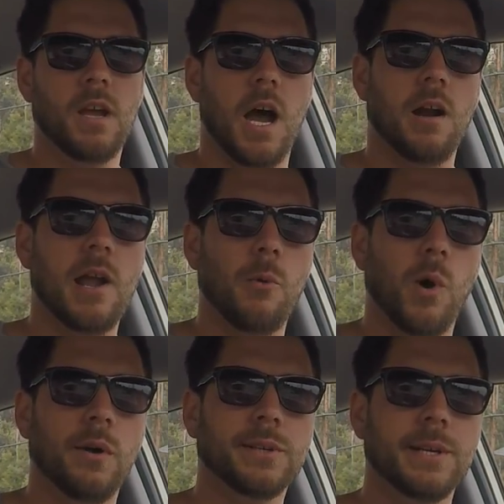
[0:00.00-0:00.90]
All right,
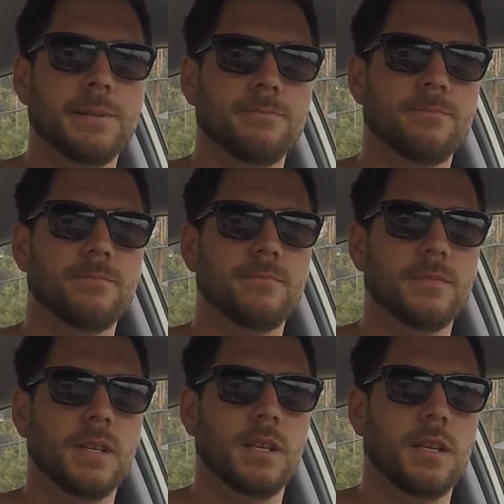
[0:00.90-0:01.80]
welcome.
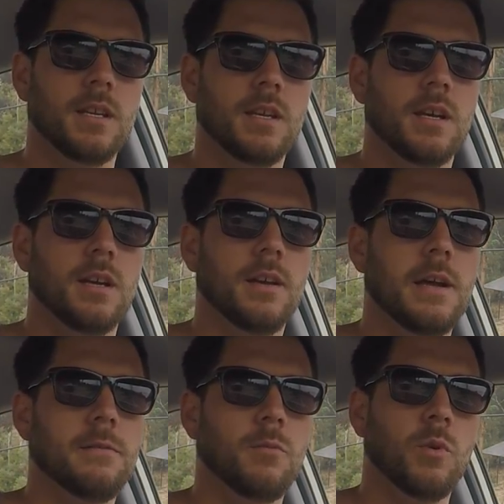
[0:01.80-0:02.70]
Um,
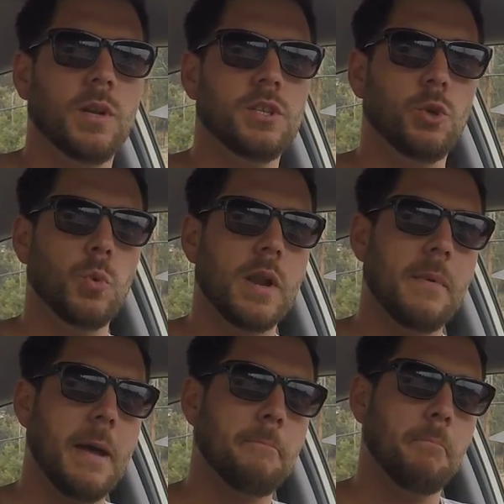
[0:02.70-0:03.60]
I'm going to read you one of
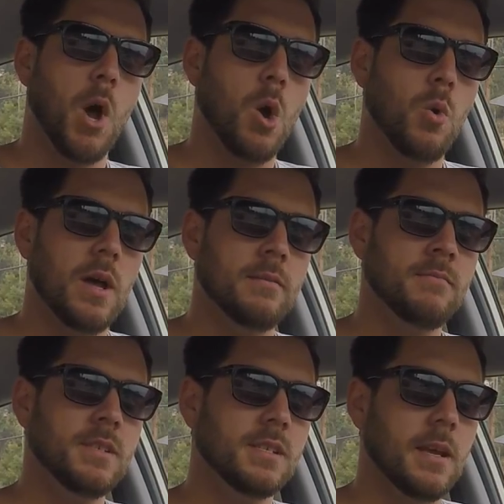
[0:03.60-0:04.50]
my
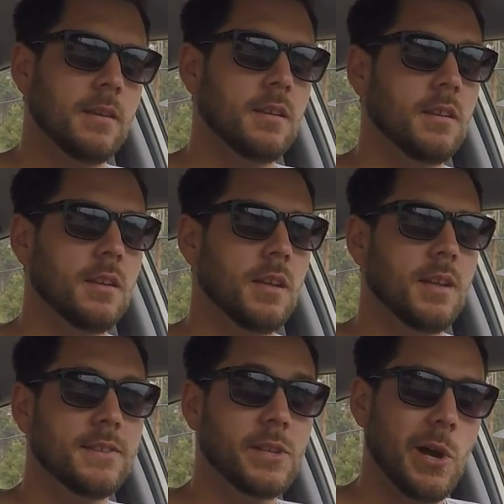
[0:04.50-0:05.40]
poems.
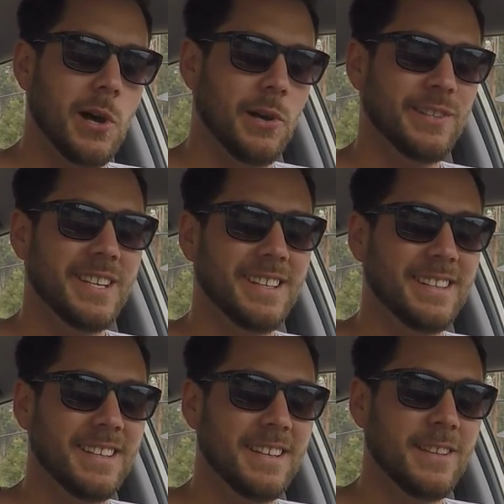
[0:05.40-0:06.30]
It's called
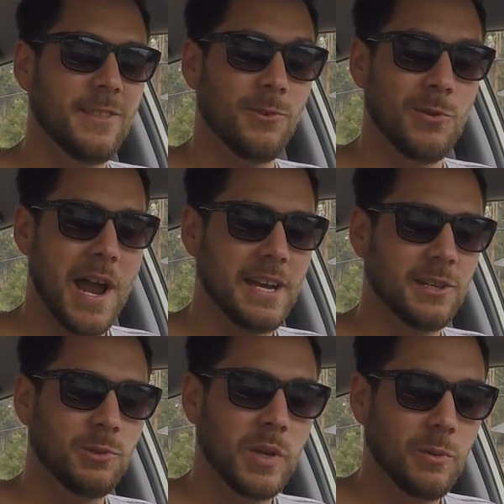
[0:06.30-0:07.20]
The
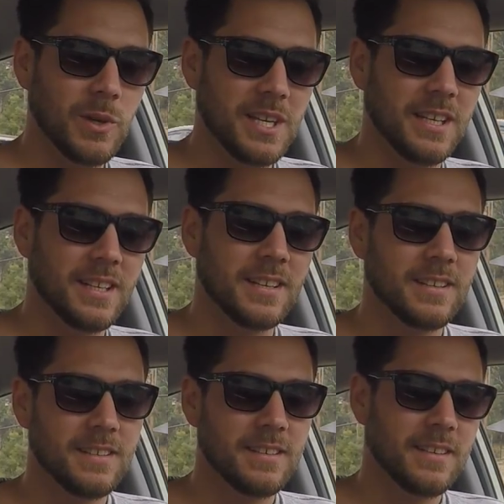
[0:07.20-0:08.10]
Writer We Read
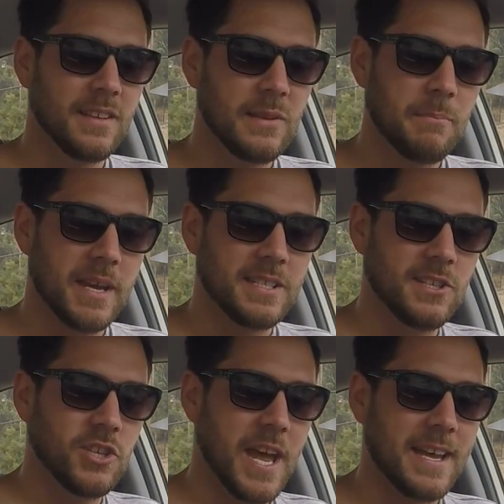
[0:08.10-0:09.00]
by
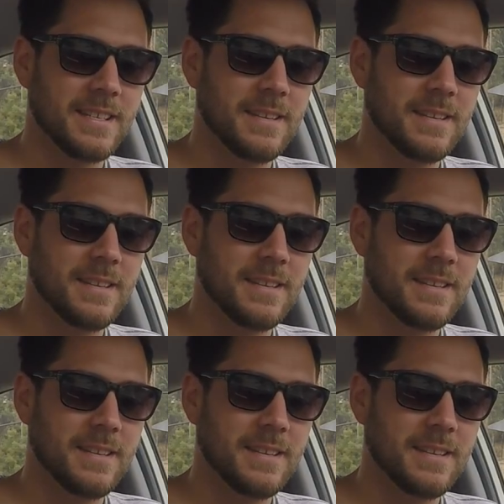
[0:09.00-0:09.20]
T.J. Aston.